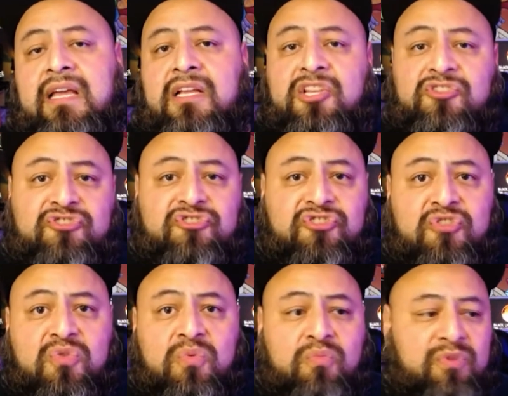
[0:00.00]

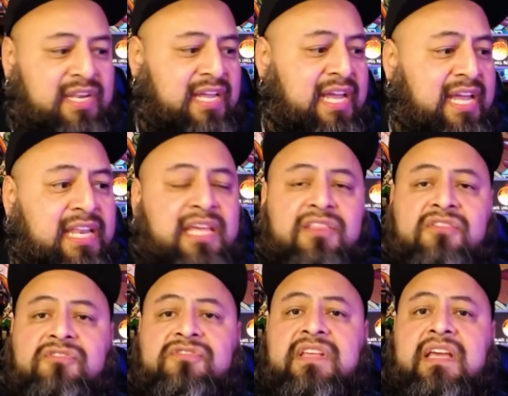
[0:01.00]
consume with any of
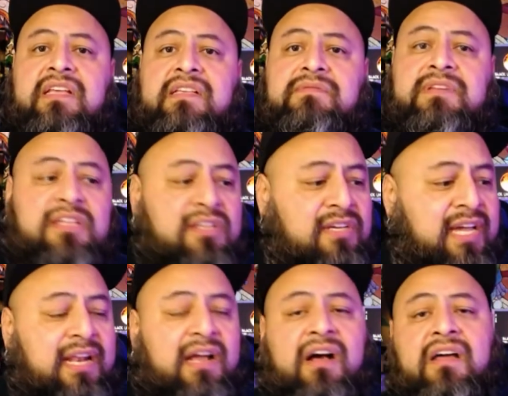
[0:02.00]
those things when you look
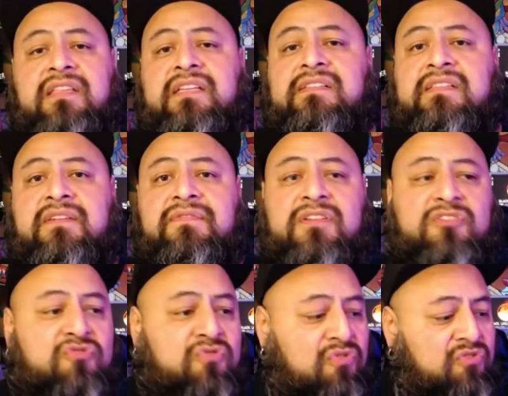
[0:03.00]
at all these different
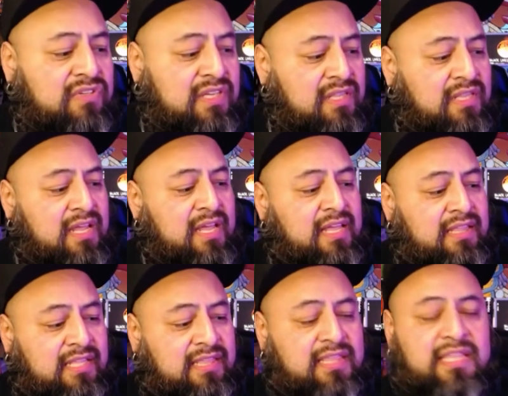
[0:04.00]
tools and
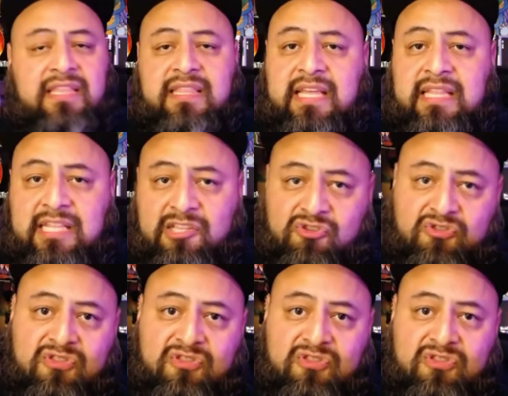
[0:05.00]
the the the, the,